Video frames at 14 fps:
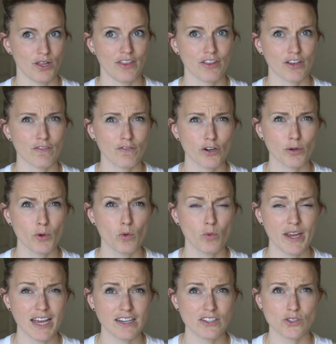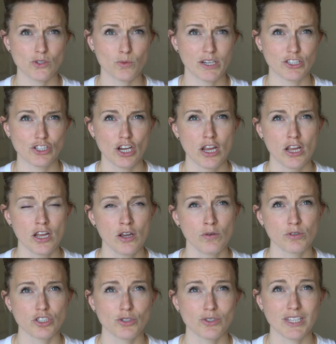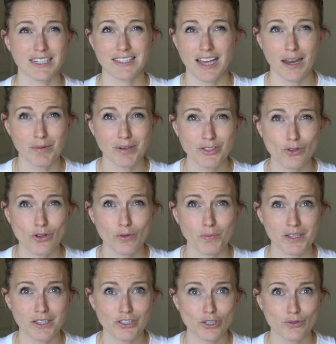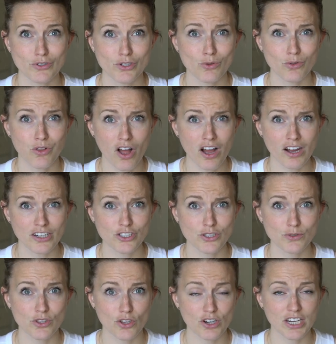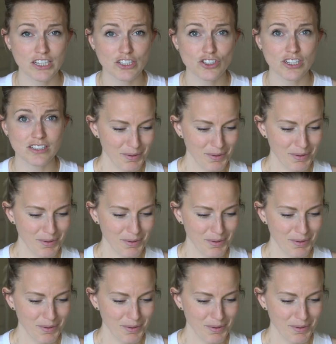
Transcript: And the convertible, we had to switch when she was like ten months old because she was too long. She was thirty inches.